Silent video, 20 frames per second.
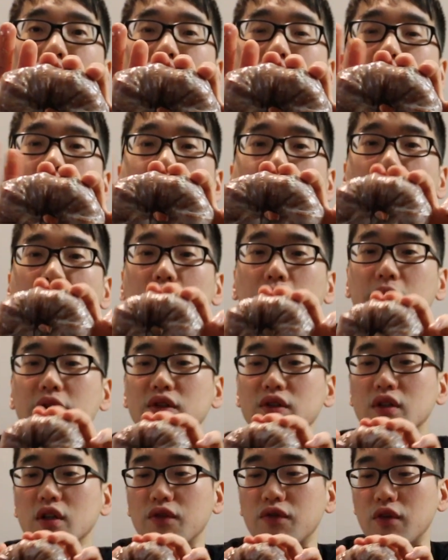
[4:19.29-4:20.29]
Seems a bit
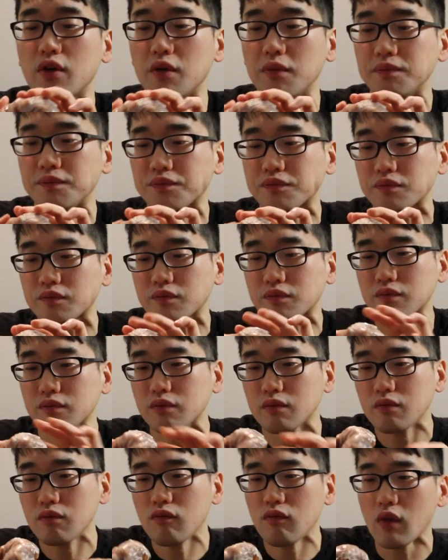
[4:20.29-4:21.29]
stiffer.
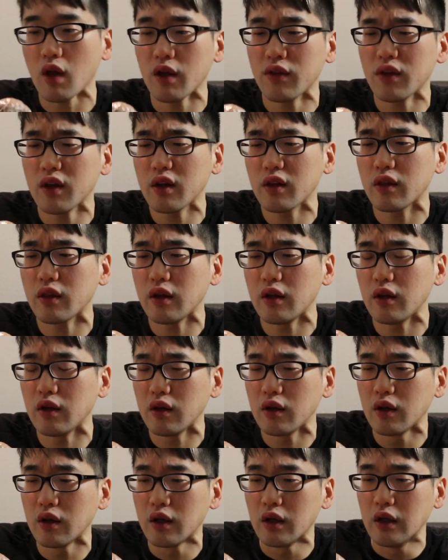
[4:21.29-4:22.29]
I think
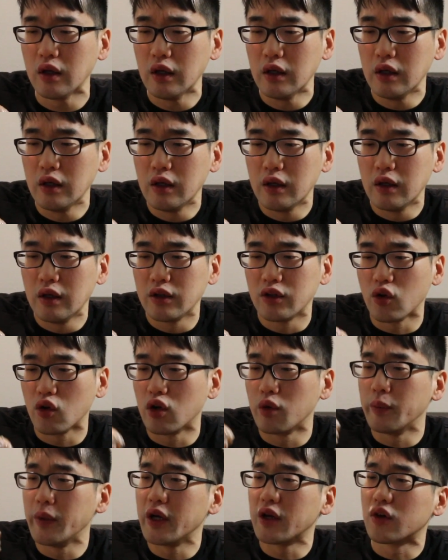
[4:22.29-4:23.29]
the
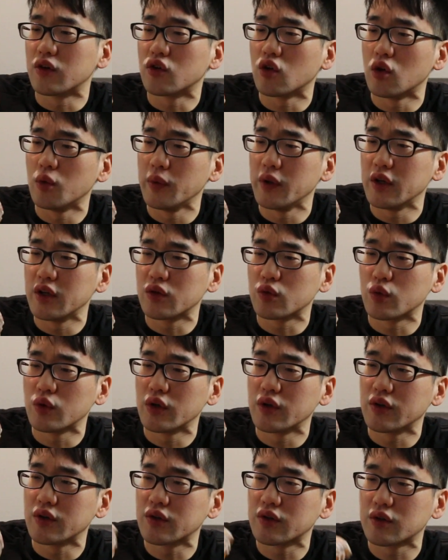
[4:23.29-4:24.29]
donut maker told me this
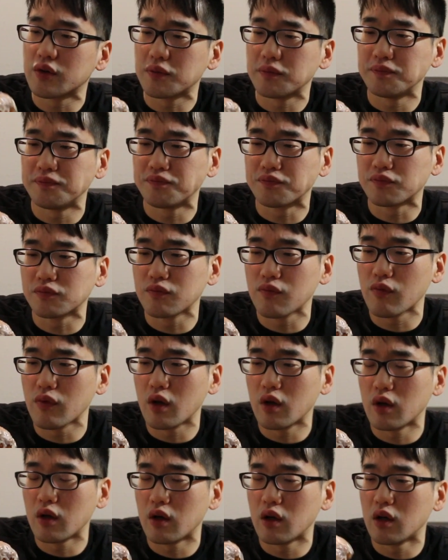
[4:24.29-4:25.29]
was
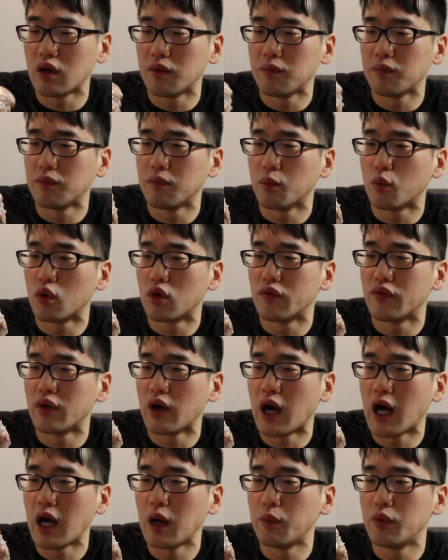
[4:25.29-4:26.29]
more of a
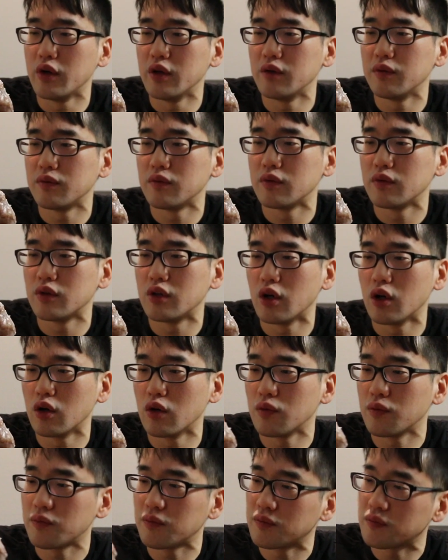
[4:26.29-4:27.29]
hybrid
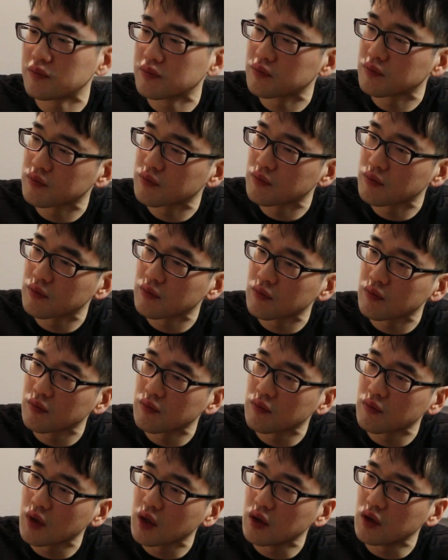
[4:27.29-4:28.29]
dough.
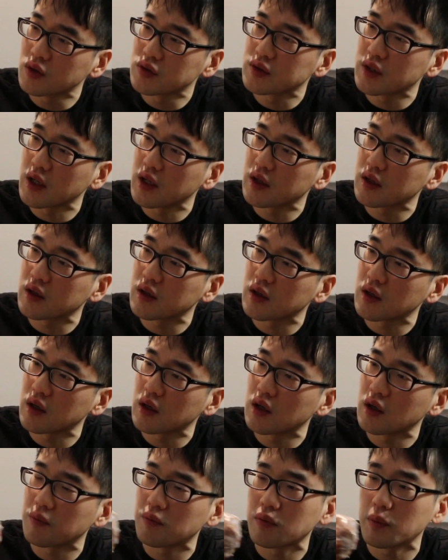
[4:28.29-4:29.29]
Looks like,
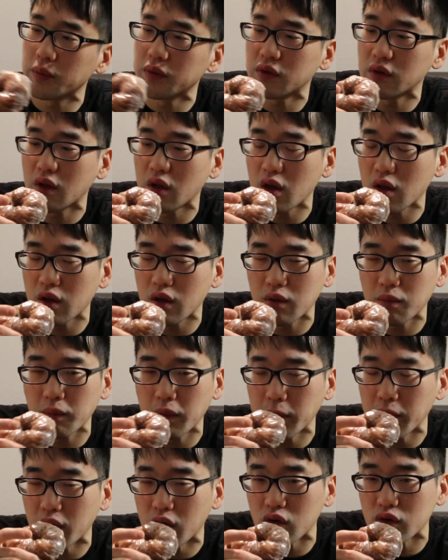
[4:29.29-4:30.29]
let me see,
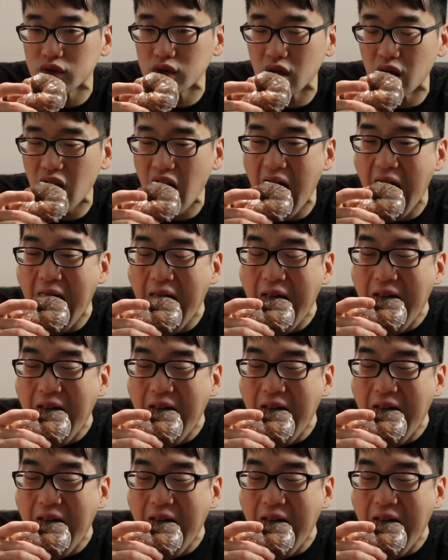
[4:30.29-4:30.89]
maybe a croissant.